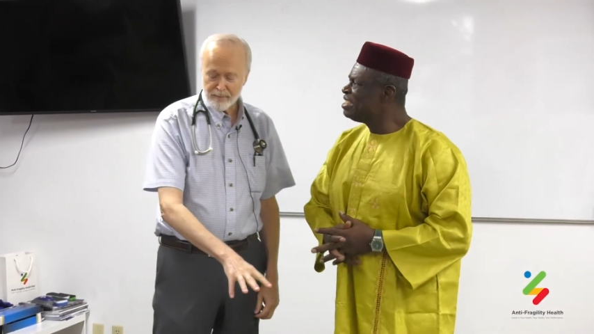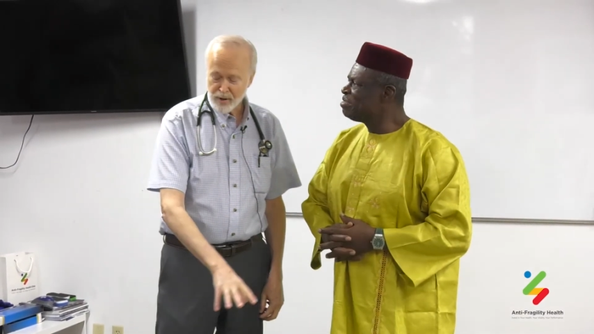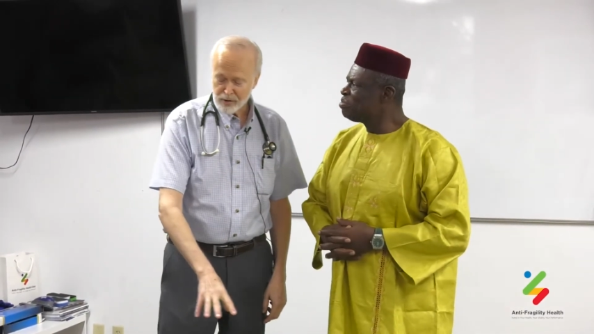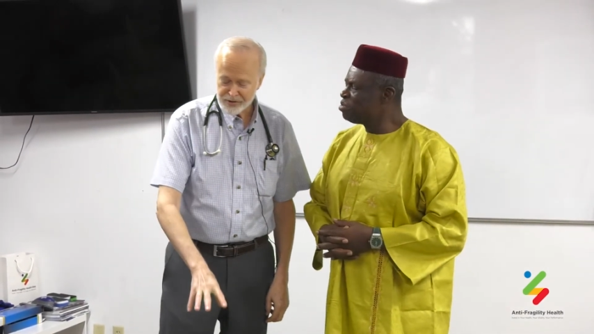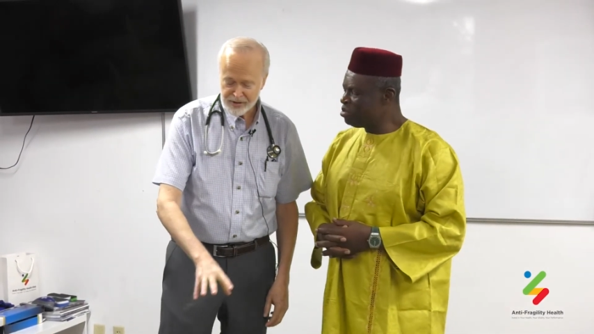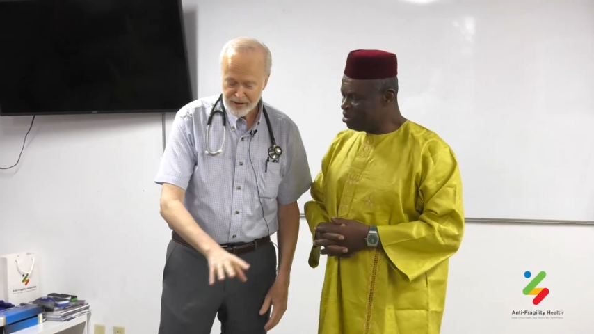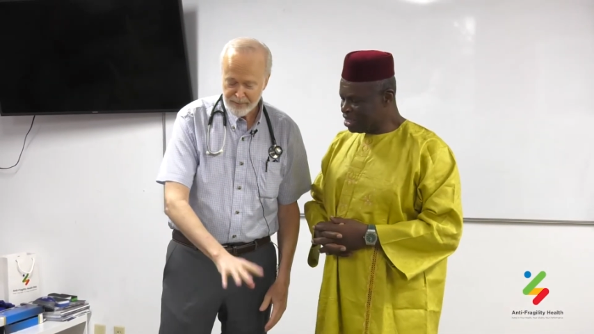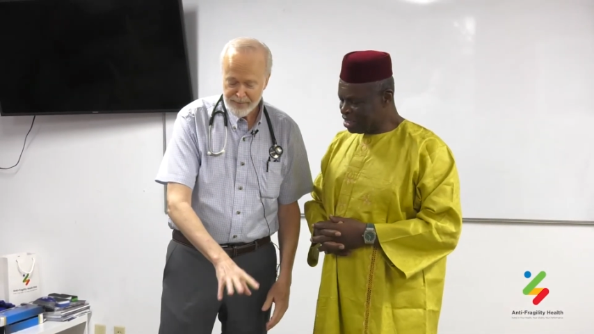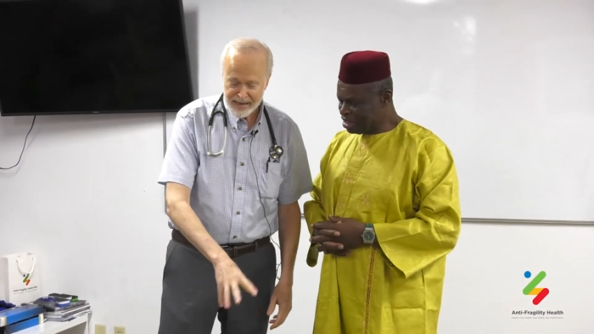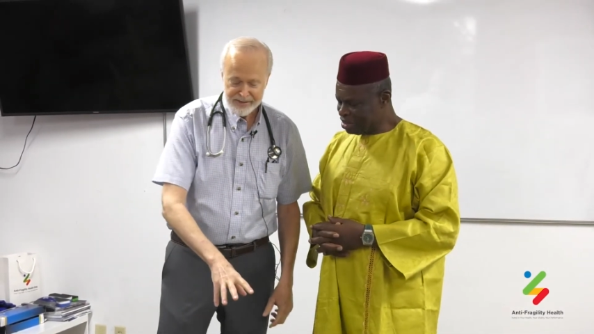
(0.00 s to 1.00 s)
Speaker 1: the most
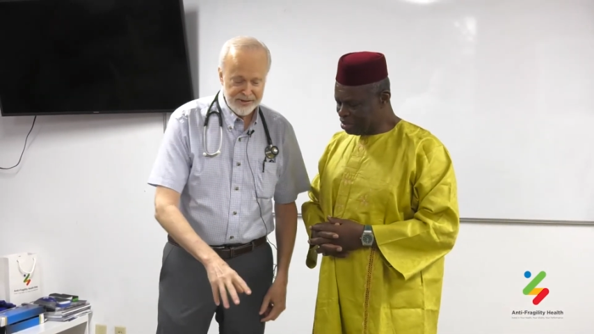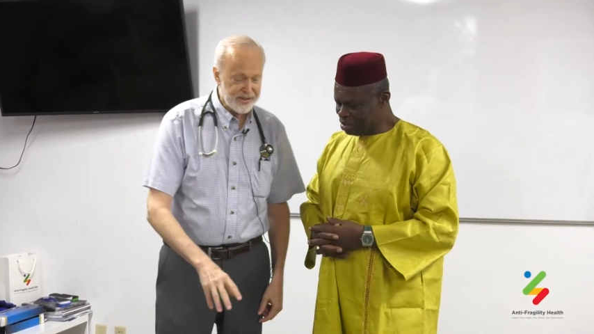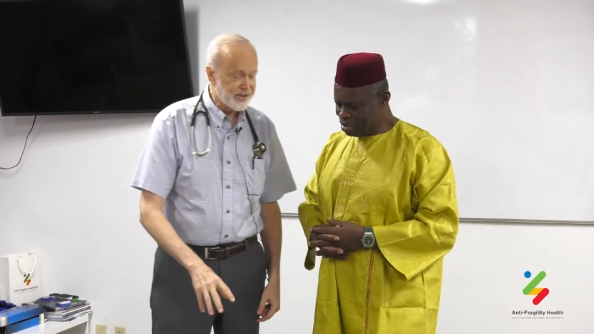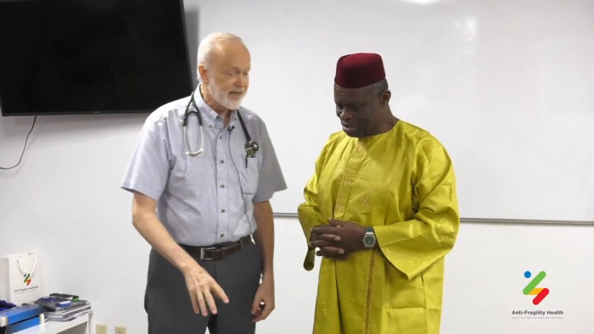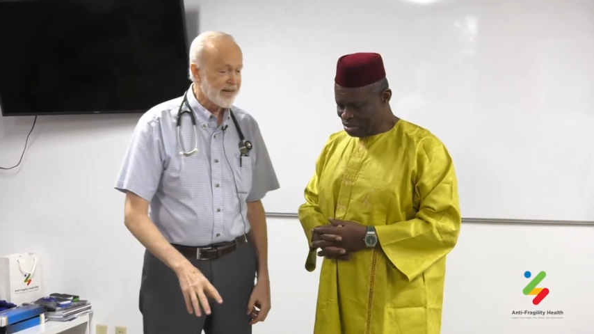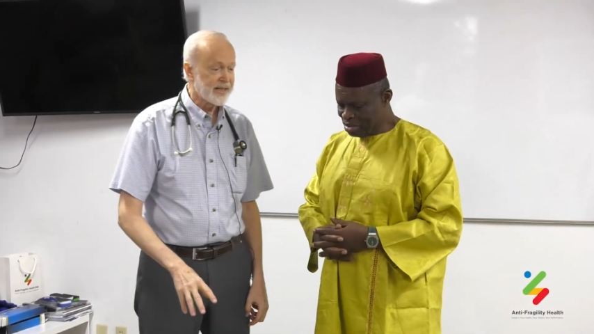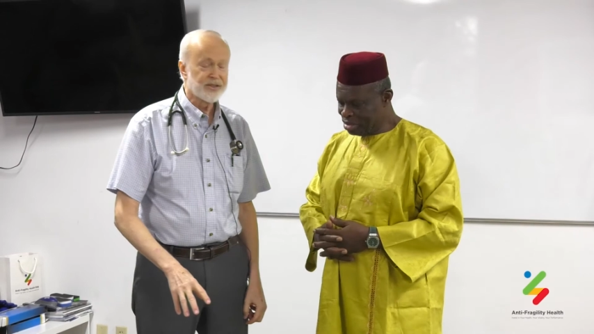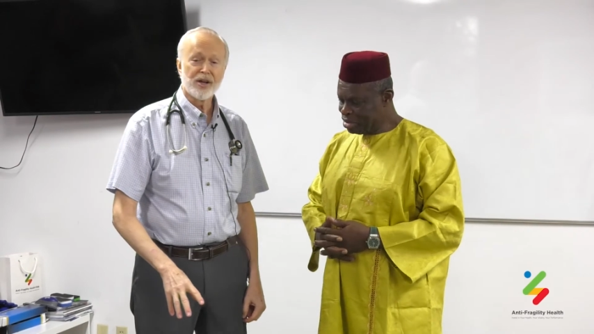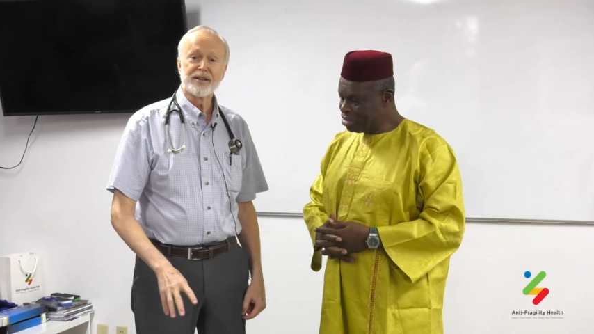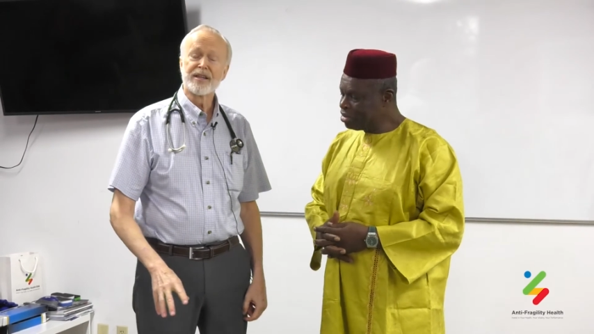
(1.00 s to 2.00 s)
amazing
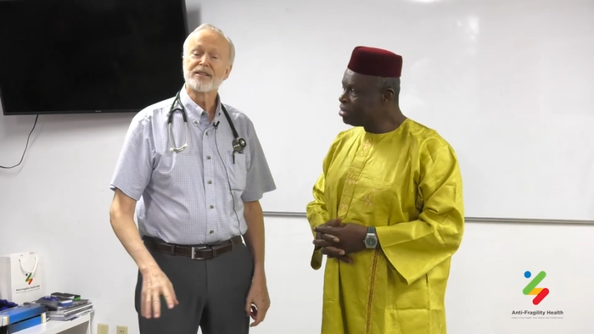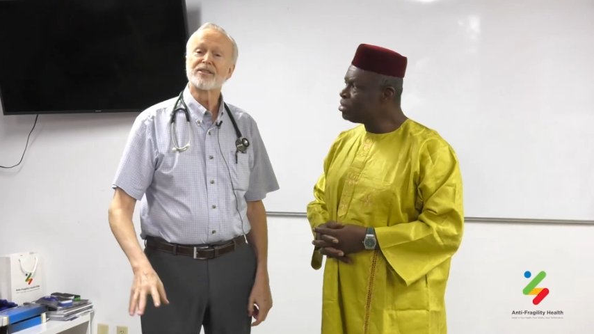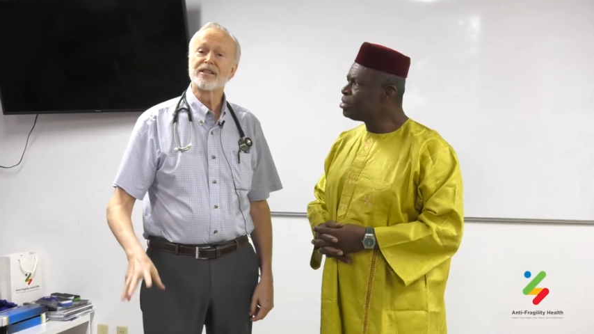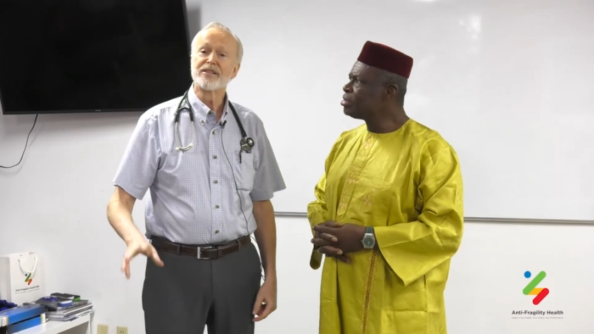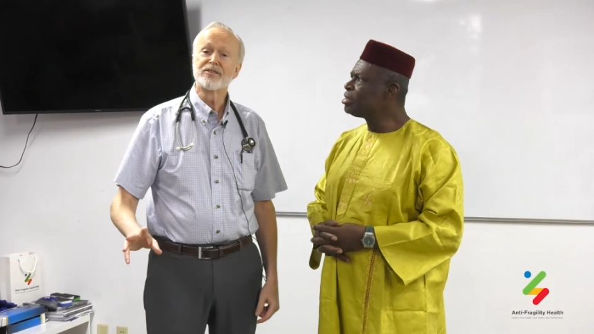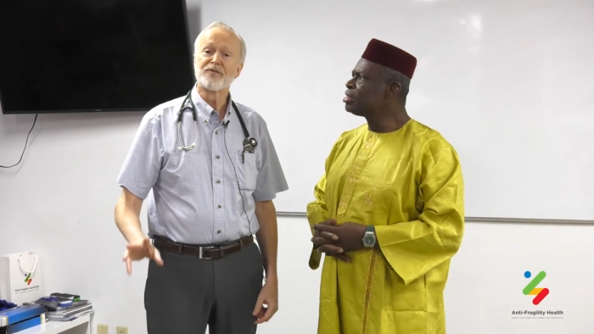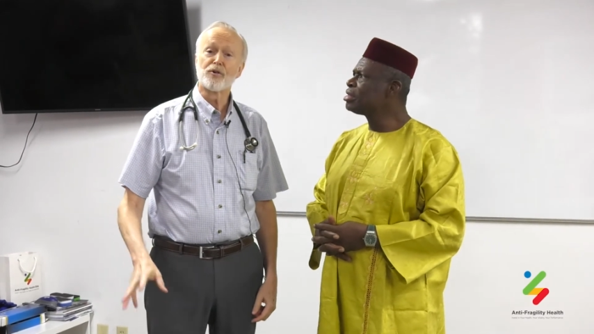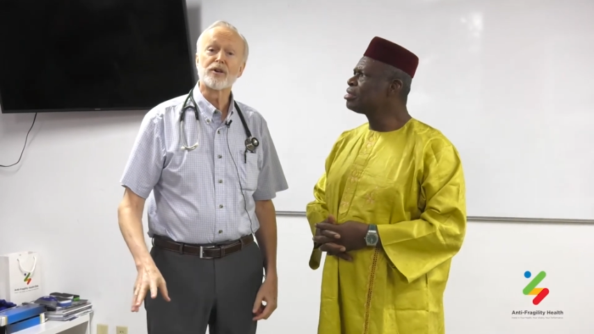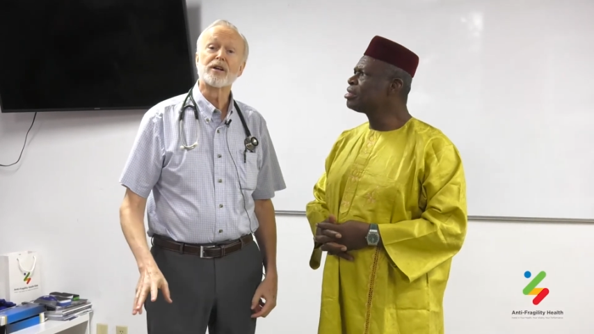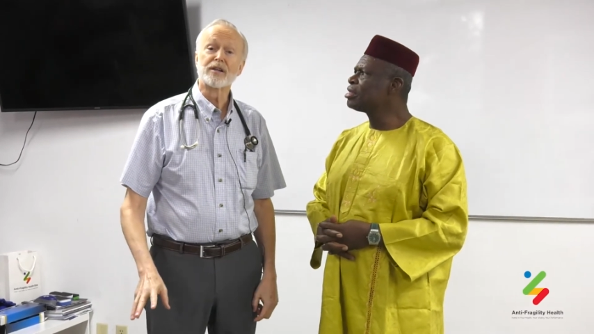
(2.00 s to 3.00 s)
settings on this is
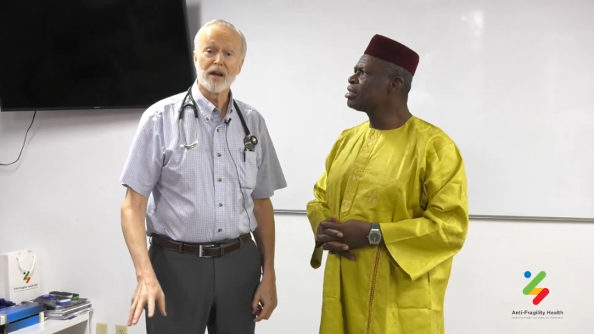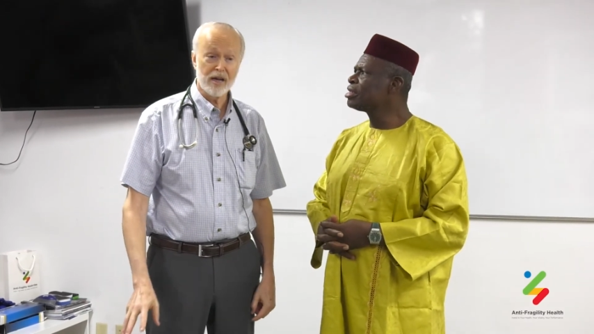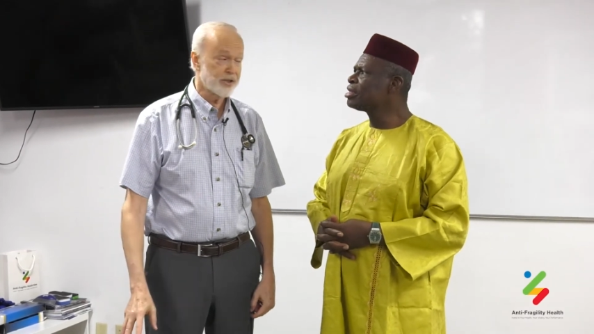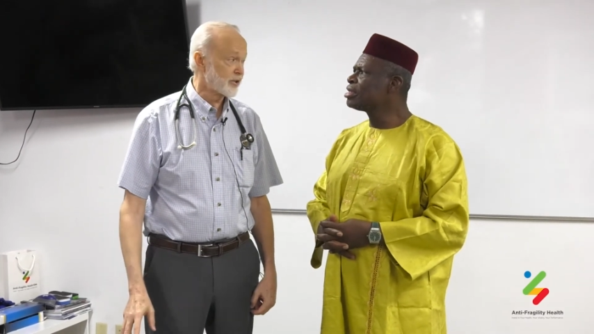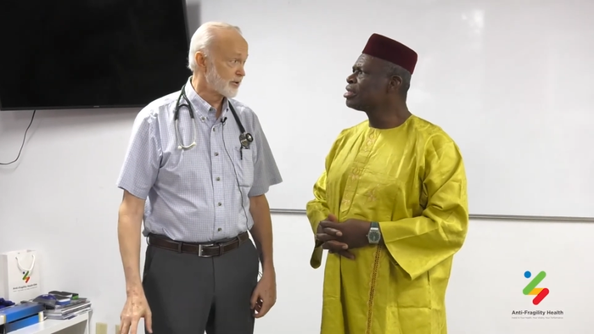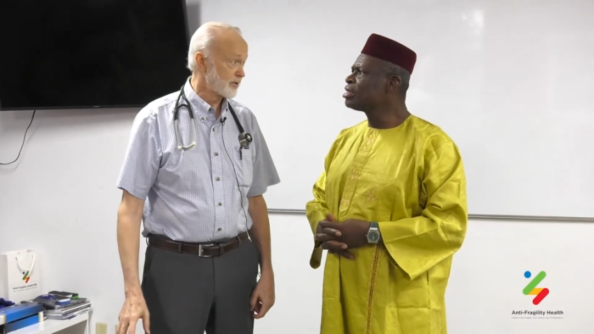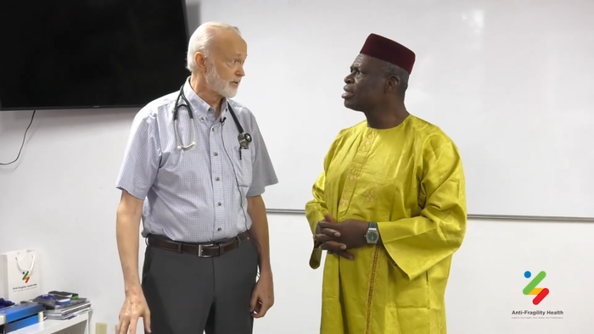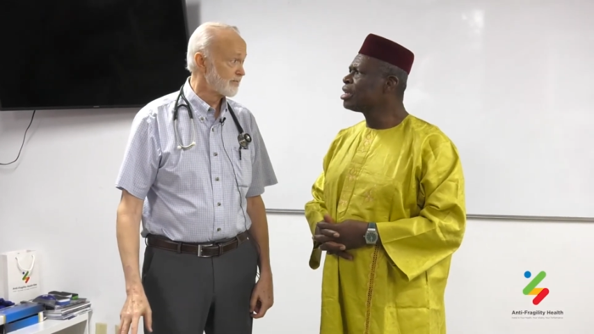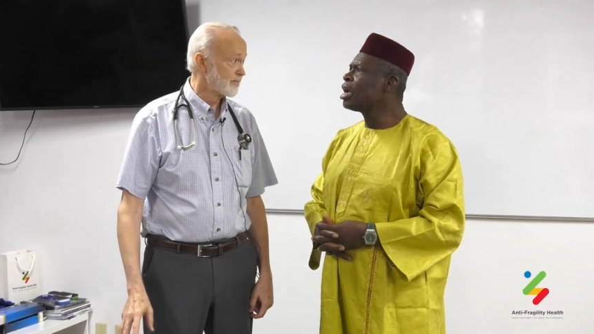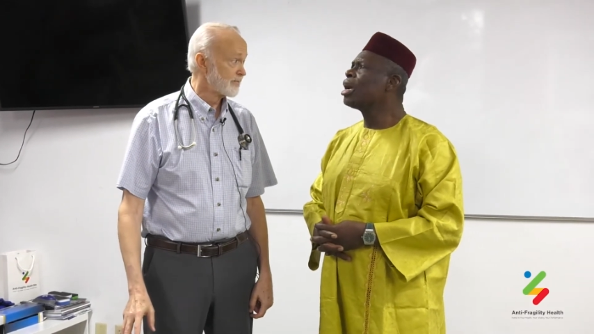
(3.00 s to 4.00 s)
for concussions.